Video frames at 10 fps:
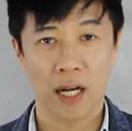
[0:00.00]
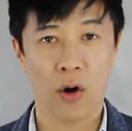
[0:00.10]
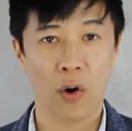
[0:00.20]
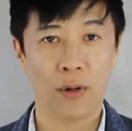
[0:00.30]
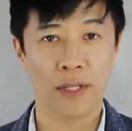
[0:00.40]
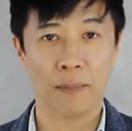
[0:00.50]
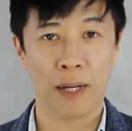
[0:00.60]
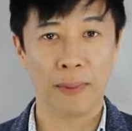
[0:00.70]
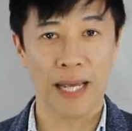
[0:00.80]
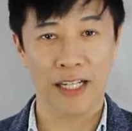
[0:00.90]
or there
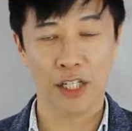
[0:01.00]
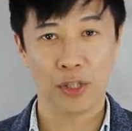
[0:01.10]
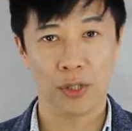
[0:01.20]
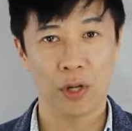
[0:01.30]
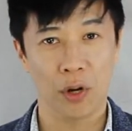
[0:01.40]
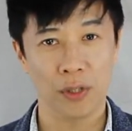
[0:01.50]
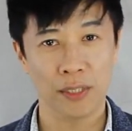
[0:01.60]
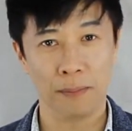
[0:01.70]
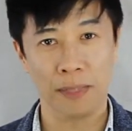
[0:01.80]
might be additional costs in